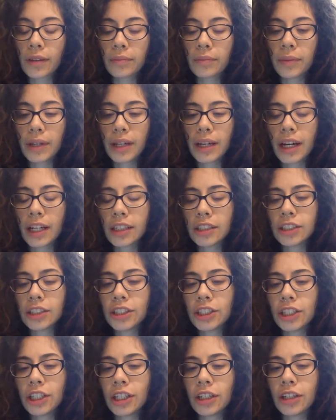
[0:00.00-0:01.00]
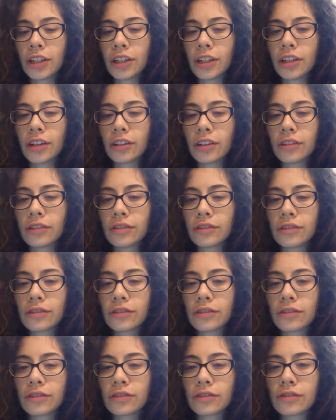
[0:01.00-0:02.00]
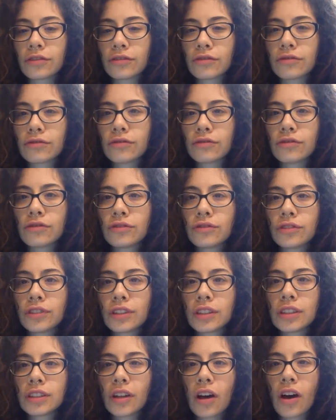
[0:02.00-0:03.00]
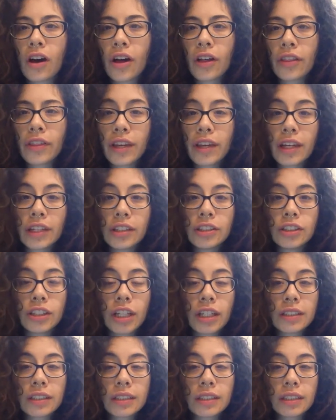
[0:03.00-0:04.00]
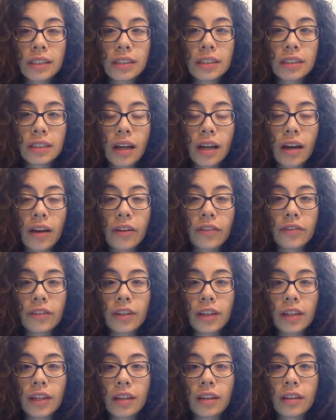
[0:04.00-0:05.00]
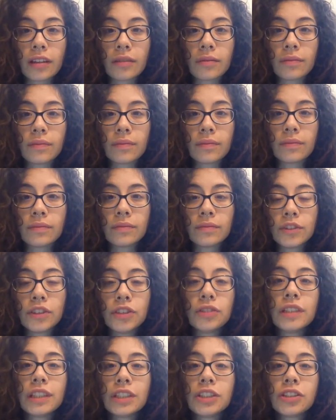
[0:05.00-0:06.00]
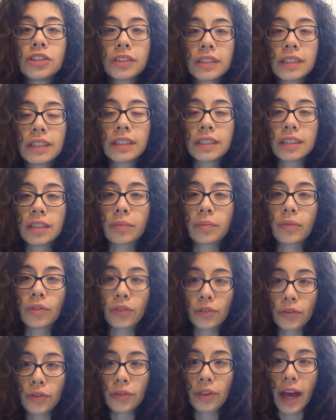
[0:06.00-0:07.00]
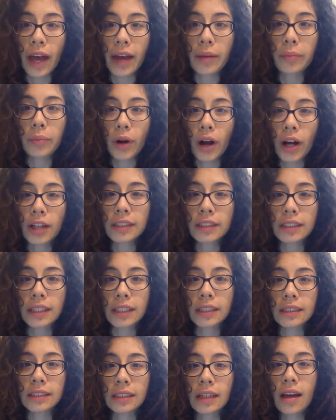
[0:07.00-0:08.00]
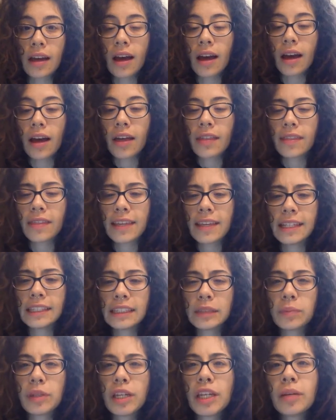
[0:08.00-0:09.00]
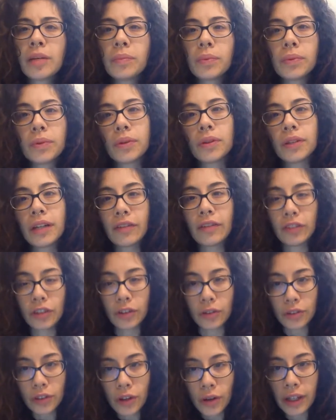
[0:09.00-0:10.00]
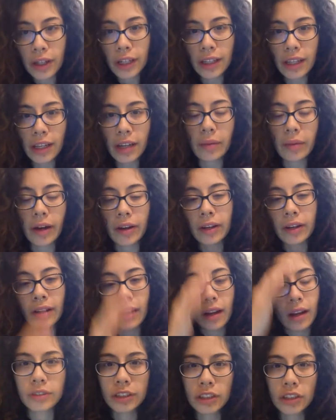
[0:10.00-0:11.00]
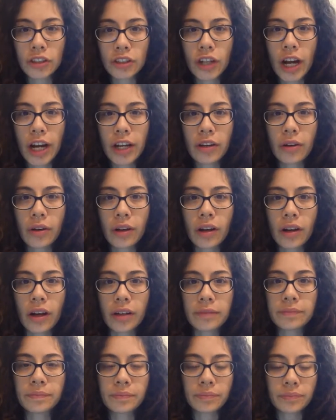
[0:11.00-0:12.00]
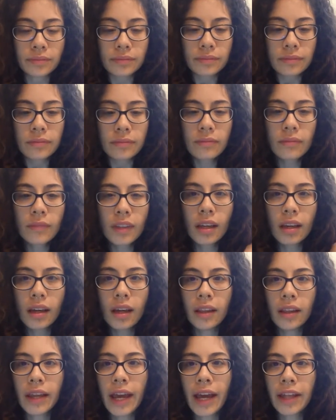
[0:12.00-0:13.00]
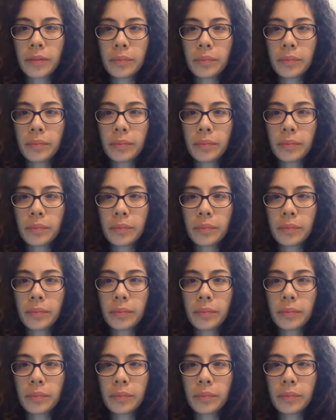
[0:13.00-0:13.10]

because she saw the injustice of the judicial system through that process. These people, if you don't know anything about it, there's a strike going on, and they had